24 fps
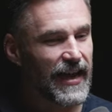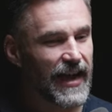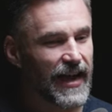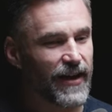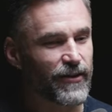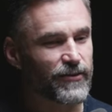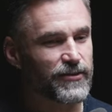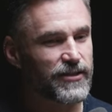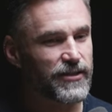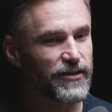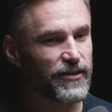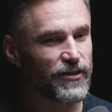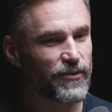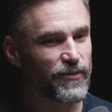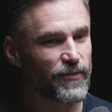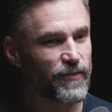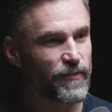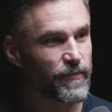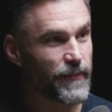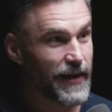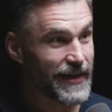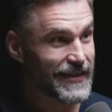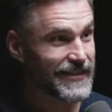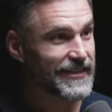How do you
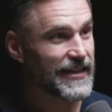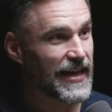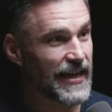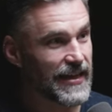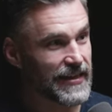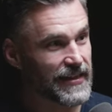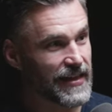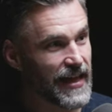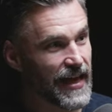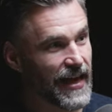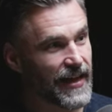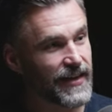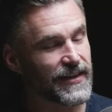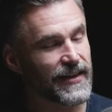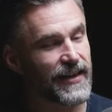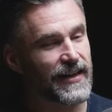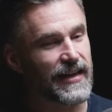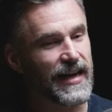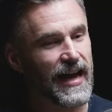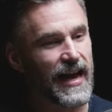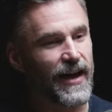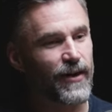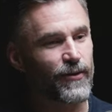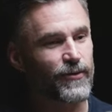maintain that?
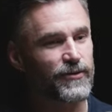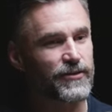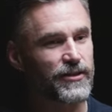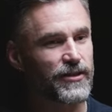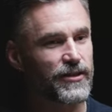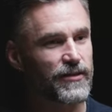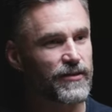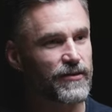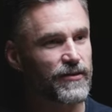And how do